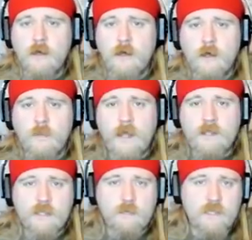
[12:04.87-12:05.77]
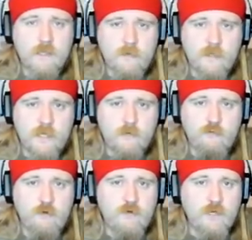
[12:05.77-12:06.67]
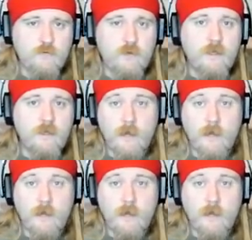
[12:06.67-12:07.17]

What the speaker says: that's going to be something that's going to premiere this week.